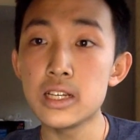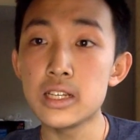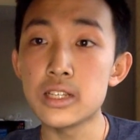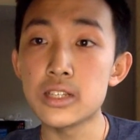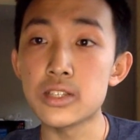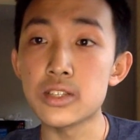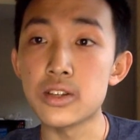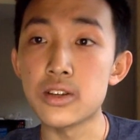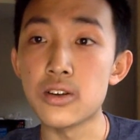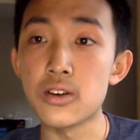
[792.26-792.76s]

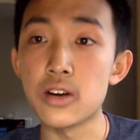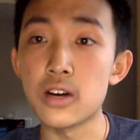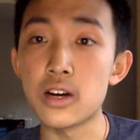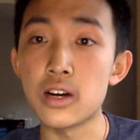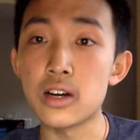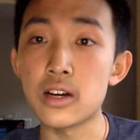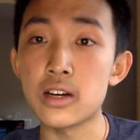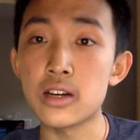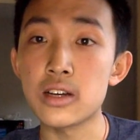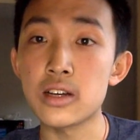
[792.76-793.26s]

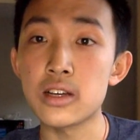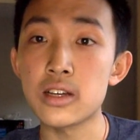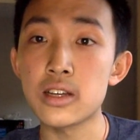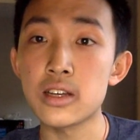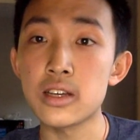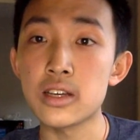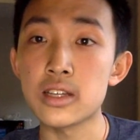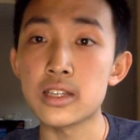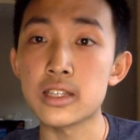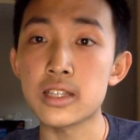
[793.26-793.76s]
So
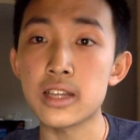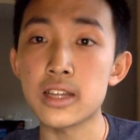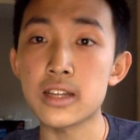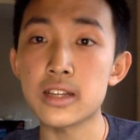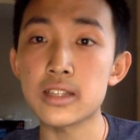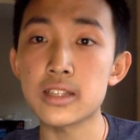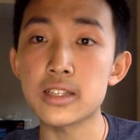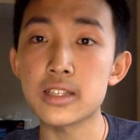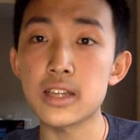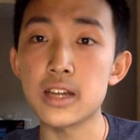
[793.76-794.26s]

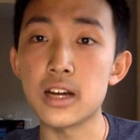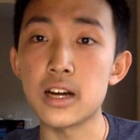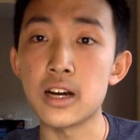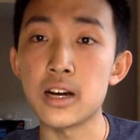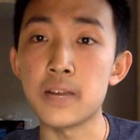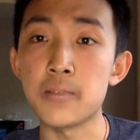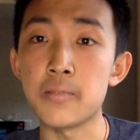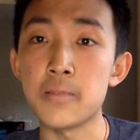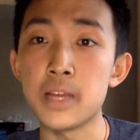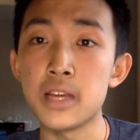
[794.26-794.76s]
aesthetics.
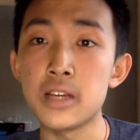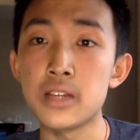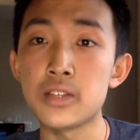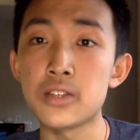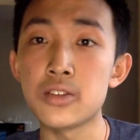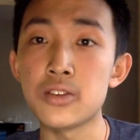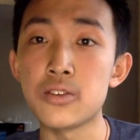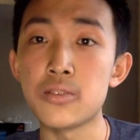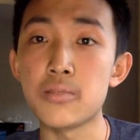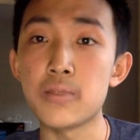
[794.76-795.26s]

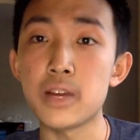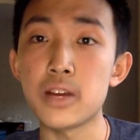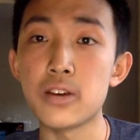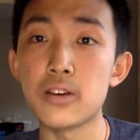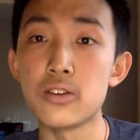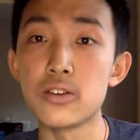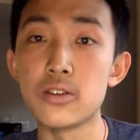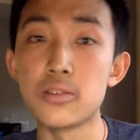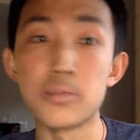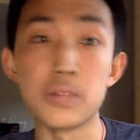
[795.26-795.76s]
So my
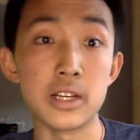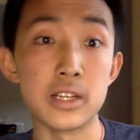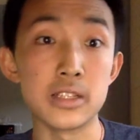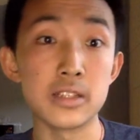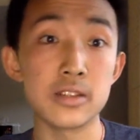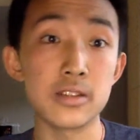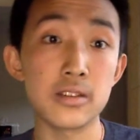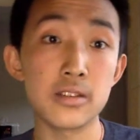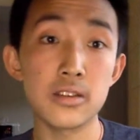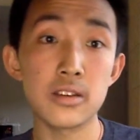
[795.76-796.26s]
older
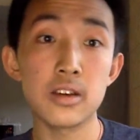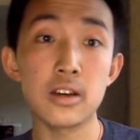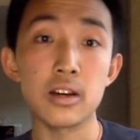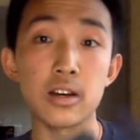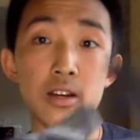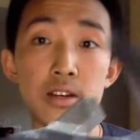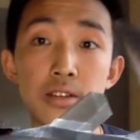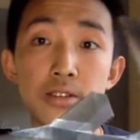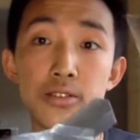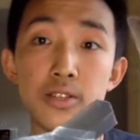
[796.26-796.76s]
planes
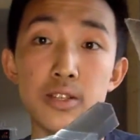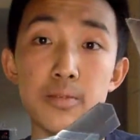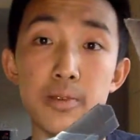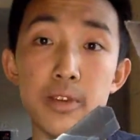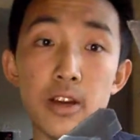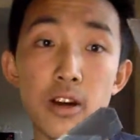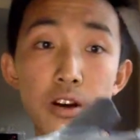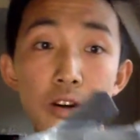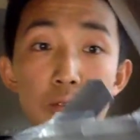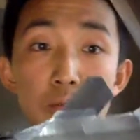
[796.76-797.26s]
used to
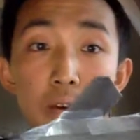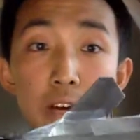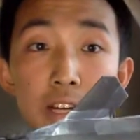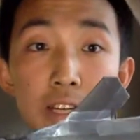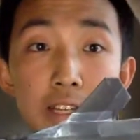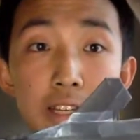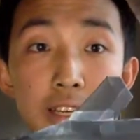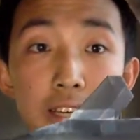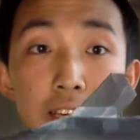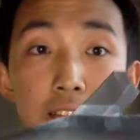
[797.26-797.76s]
be all
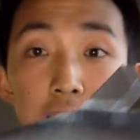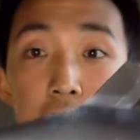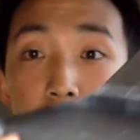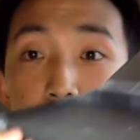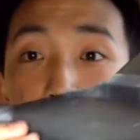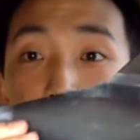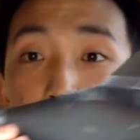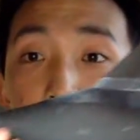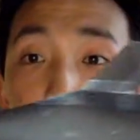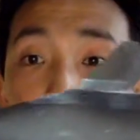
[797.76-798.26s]
white.
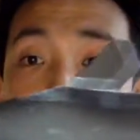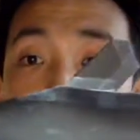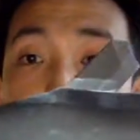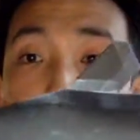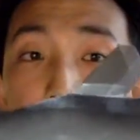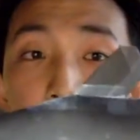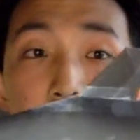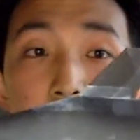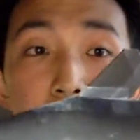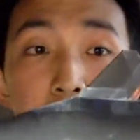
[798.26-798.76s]
This one is all
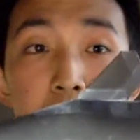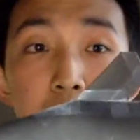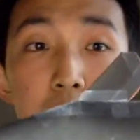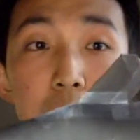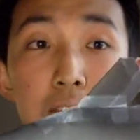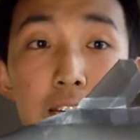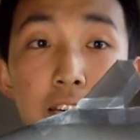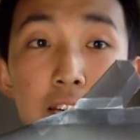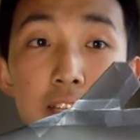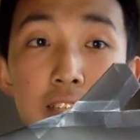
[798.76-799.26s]
black
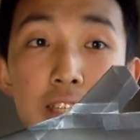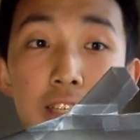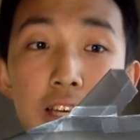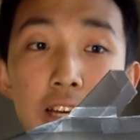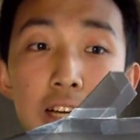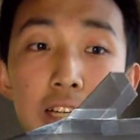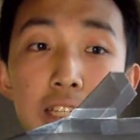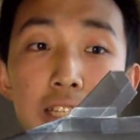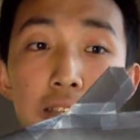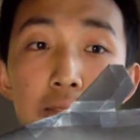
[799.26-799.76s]
because
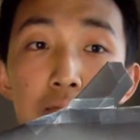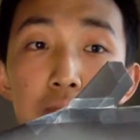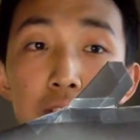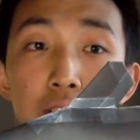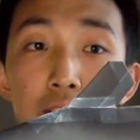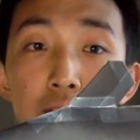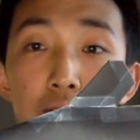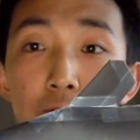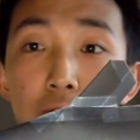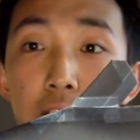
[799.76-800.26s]
I
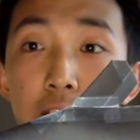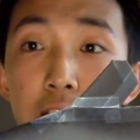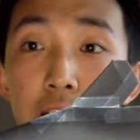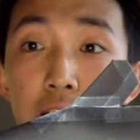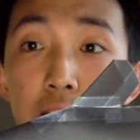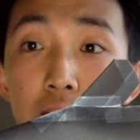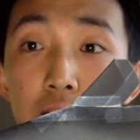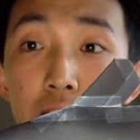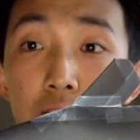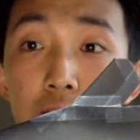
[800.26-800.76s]
simply ran
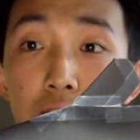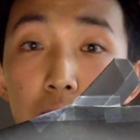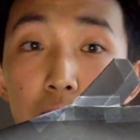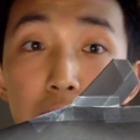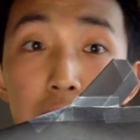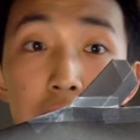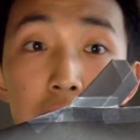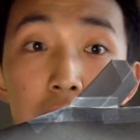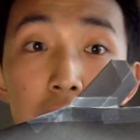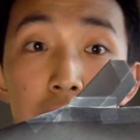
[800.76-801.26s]
out of
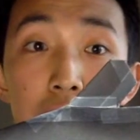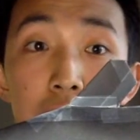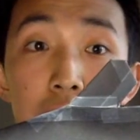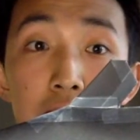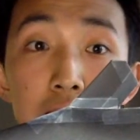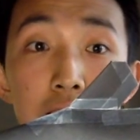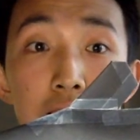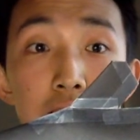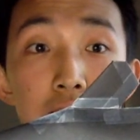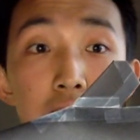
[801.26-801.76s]
white
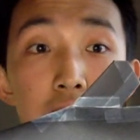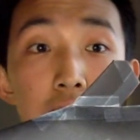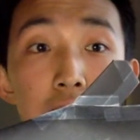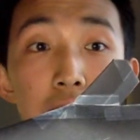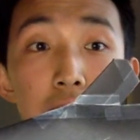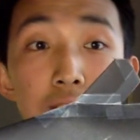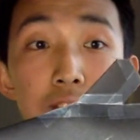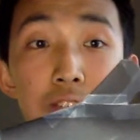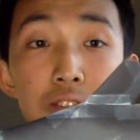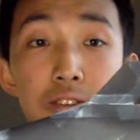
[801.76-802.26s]
cardstock.
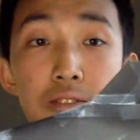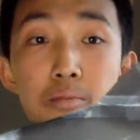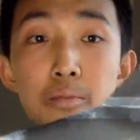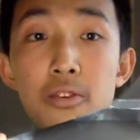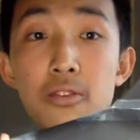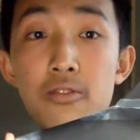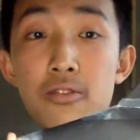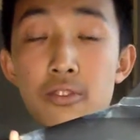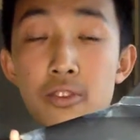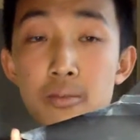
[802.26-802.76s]
There is no
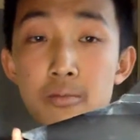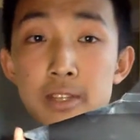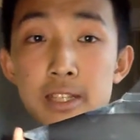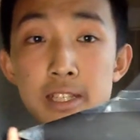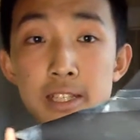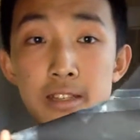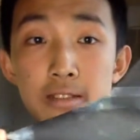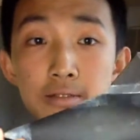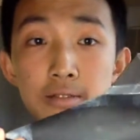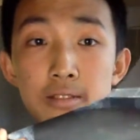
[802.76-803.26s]

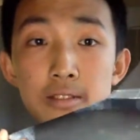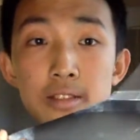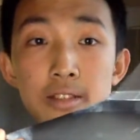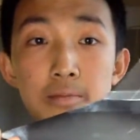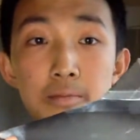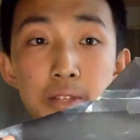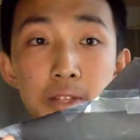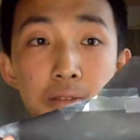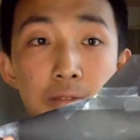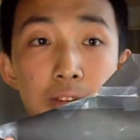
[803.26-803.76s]
performance difference
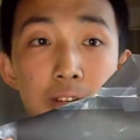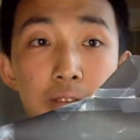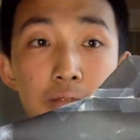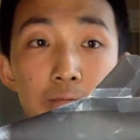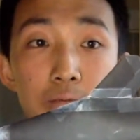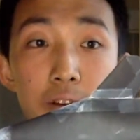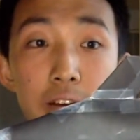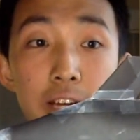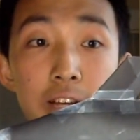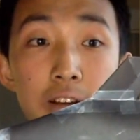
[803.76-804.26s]

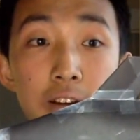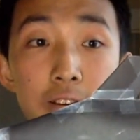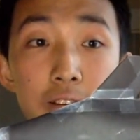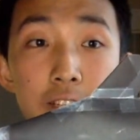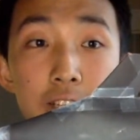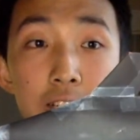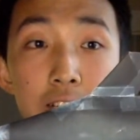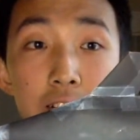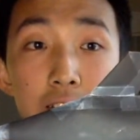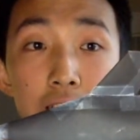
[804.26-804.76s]
between white
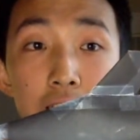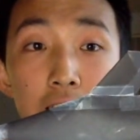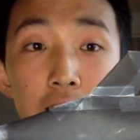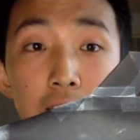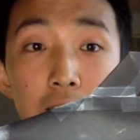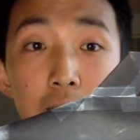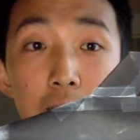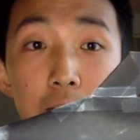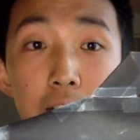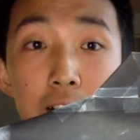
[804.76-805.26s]
cardstock
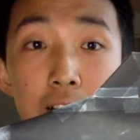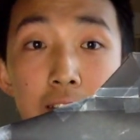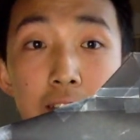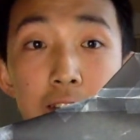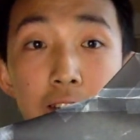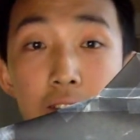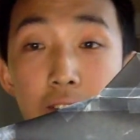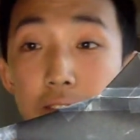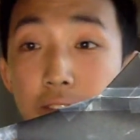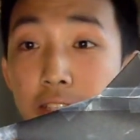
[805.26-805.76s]
and
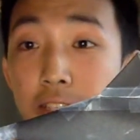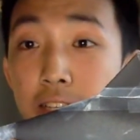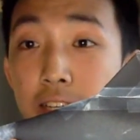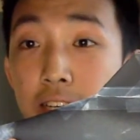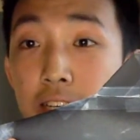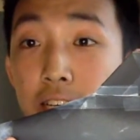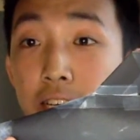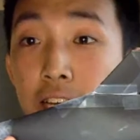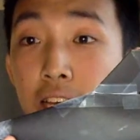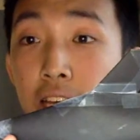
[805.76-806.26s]
black
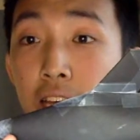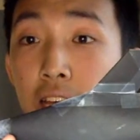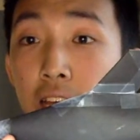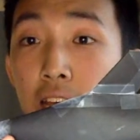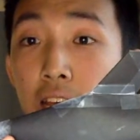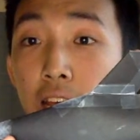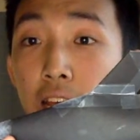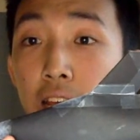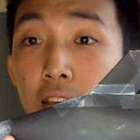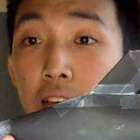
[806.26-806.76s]
cardstock,
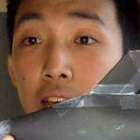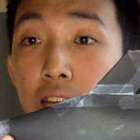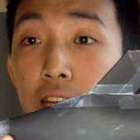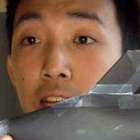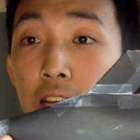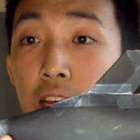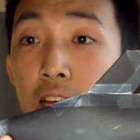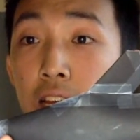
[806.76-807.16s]
and